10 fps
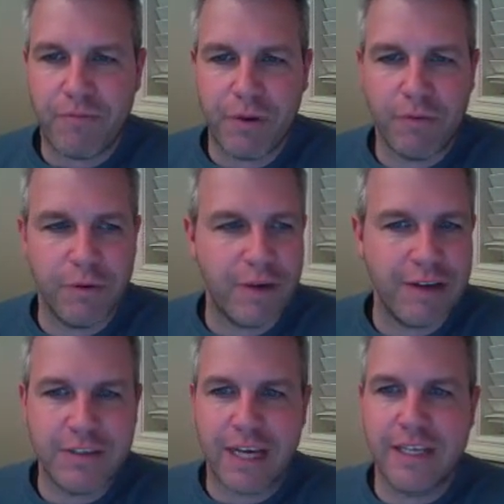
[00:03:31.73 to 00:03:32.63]
for
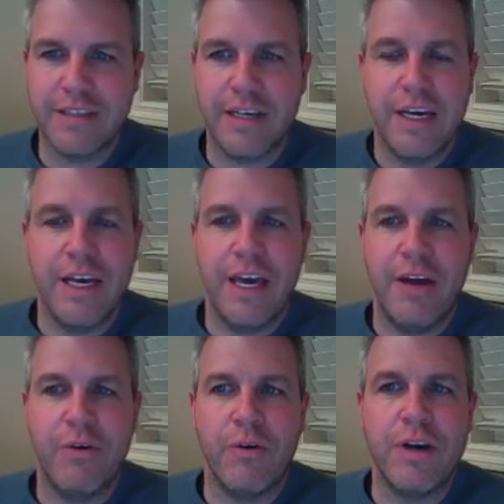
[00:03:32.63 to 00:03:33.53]
5 seconds.
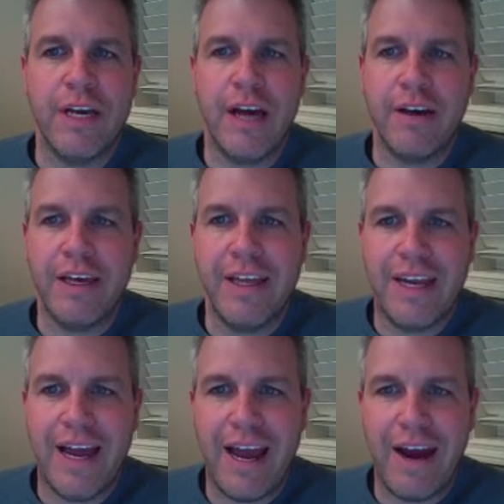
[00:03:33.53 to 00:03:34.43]
In order to
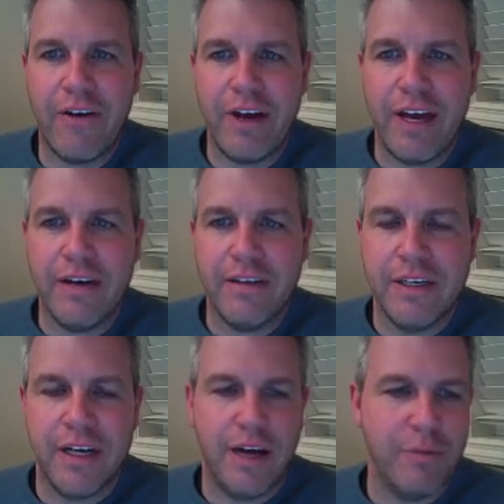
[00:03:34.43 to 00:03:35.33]
calculate area,
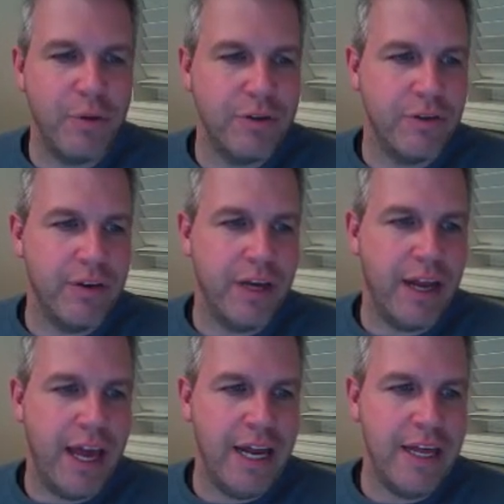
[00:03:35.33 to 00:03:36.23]
I'm going to look at
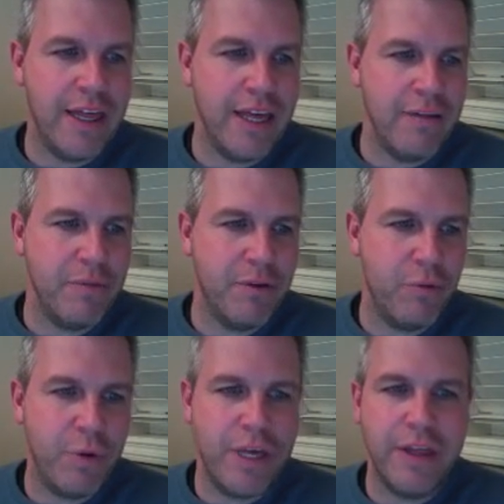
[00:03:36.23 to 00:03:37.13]
anything
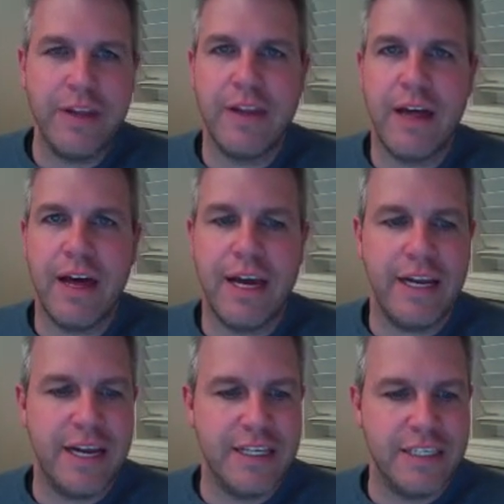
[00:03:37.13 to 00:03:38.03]
between the line
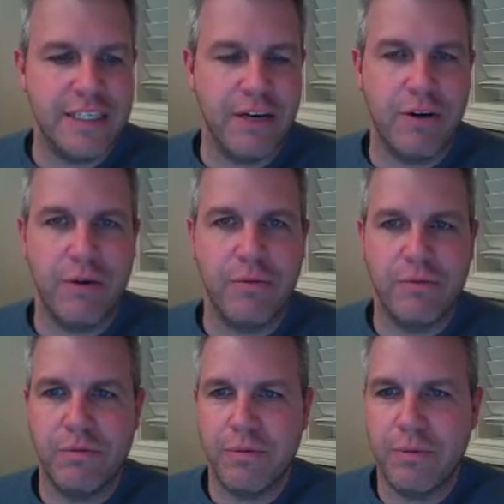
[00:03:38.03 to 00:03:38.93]
and 0.
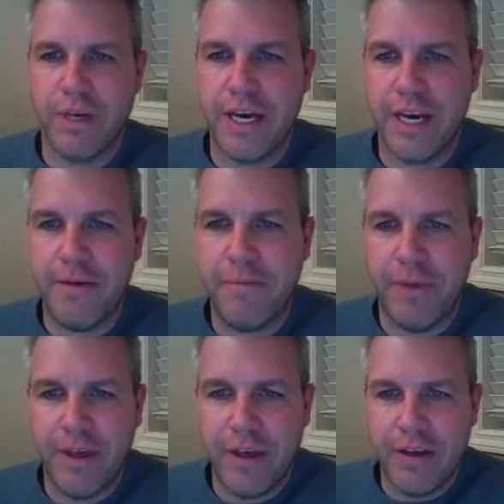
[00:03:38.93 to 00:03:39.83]
Okay,
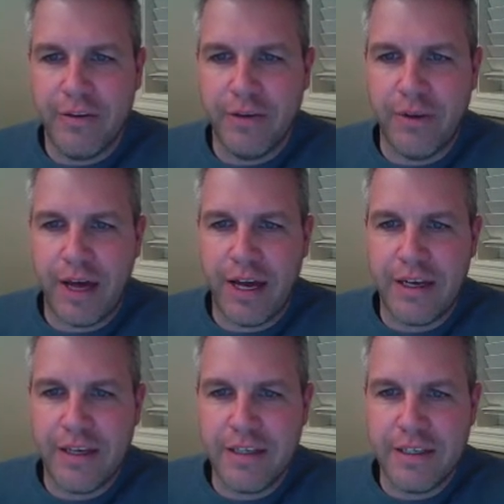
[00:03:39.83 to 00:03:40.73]
so that
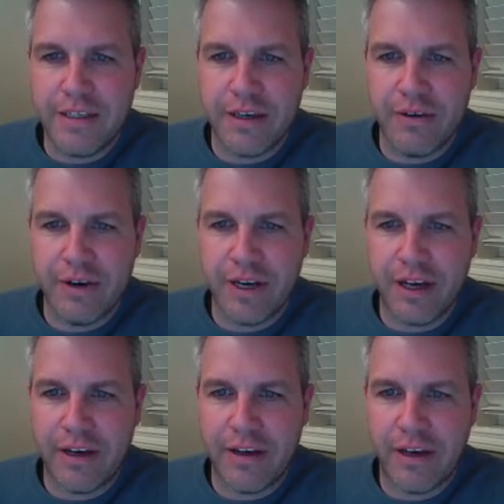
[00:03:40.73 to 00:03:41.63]
is, in order to
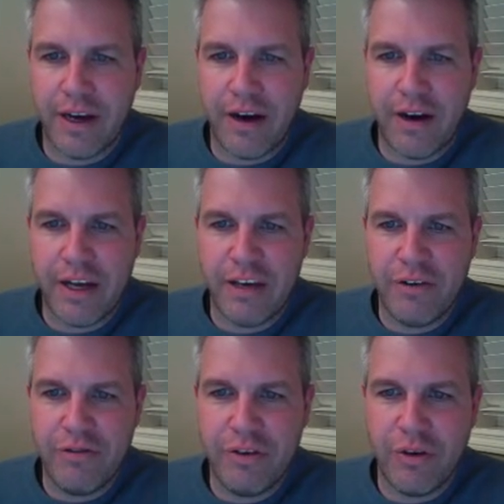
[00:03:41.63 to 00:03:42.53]
calculate area, I
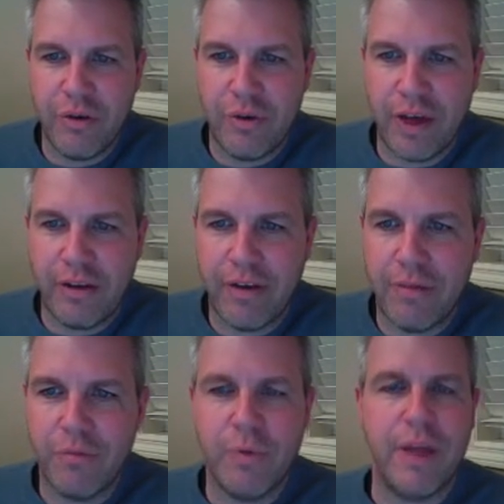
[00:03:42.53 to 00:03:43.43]
usually go length
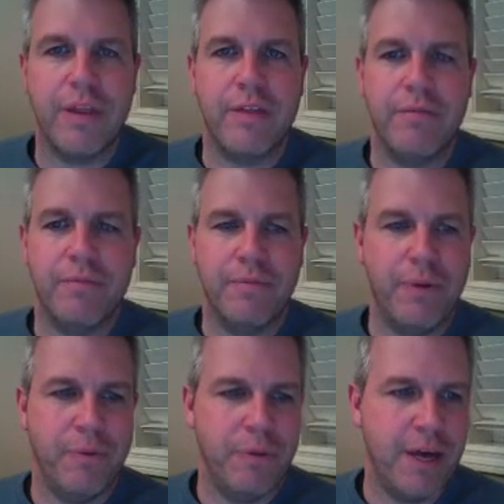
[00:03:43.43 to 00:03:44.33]
times width.
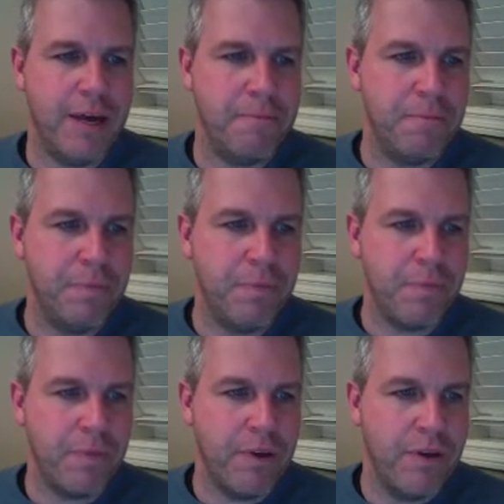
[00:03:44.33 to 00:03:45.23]
Okay,
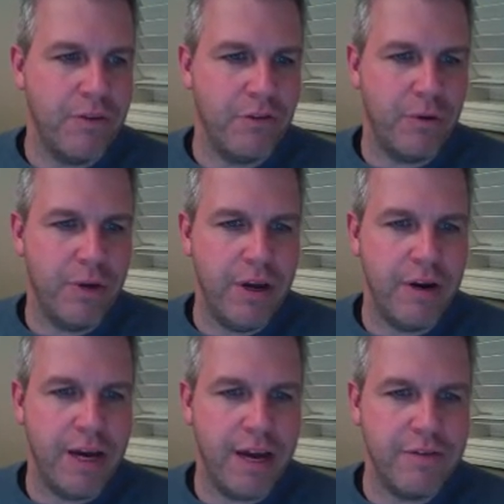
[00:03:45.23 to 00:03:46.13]
so here
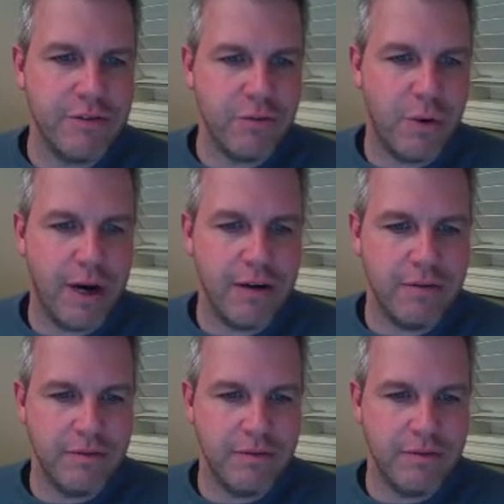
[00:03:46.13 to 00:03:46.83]
I have a square,